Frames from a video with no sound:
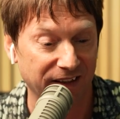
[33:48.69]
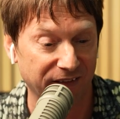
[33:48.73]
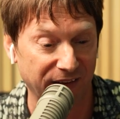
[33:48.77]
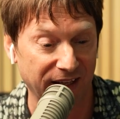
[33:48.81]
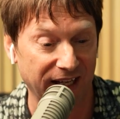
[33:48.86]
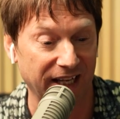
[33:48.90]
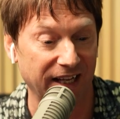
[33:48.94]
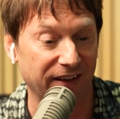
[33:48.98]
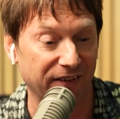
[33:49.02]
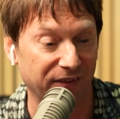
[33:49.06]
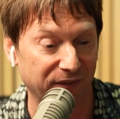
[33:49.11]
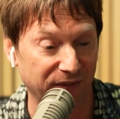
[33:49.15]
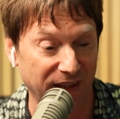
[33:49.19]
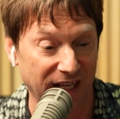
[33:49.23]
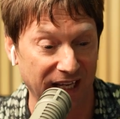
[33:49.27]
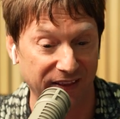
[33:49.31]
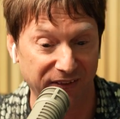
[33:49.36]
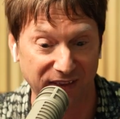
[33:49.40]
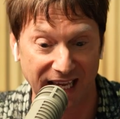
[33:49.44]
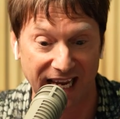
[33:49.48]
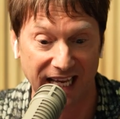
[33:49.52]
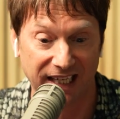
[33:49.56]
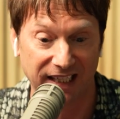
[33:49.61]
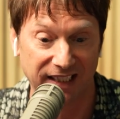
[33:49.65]
that
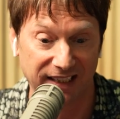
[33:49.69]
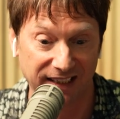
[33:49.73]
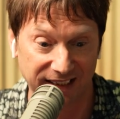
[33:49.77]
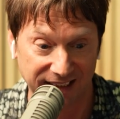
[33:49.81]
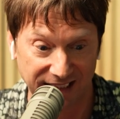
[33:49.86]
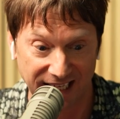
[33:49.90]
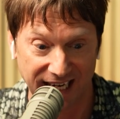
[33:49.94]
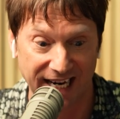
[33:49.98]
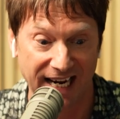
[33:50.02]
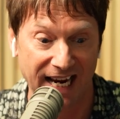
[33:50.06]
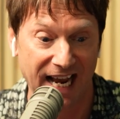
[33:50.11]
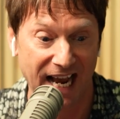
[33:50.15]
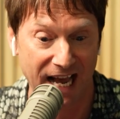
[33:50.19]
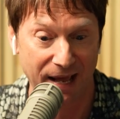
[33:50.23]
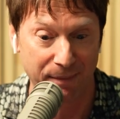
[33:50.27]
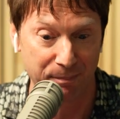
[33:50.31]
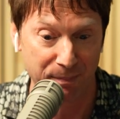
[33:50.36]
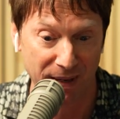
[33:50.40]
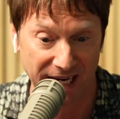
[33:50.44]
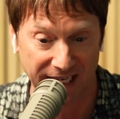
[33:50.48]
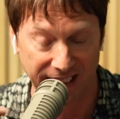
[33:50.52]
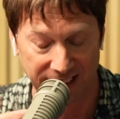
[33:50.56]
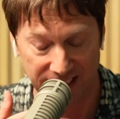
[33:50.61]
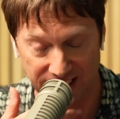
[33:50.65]
that that they had
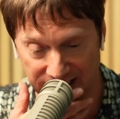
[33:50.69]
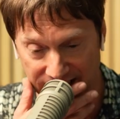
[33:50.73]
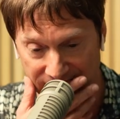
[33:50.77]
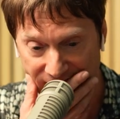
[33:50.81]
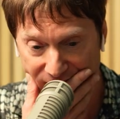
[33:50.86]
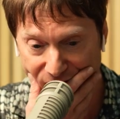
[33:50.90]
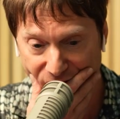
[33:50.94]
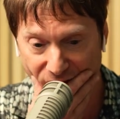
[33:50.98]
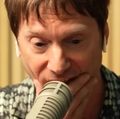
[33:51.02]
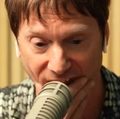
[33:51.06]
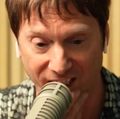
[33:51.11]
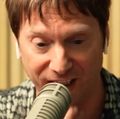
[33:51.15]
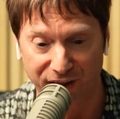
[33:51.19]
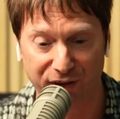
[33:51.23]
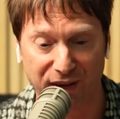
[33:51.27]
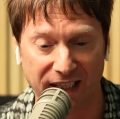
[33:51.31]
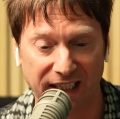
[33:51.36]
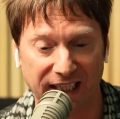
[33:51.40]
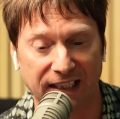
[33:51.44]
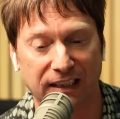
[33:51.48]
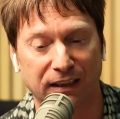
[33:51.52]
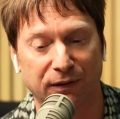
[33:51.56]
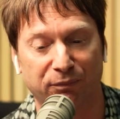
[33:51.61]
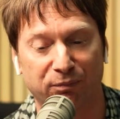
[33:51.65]
made. And I I
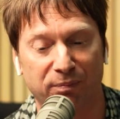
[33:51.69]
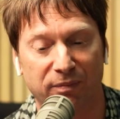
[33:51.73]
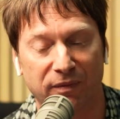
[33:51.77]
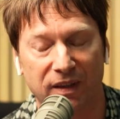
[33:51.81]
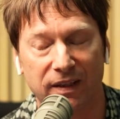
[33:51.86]
think it's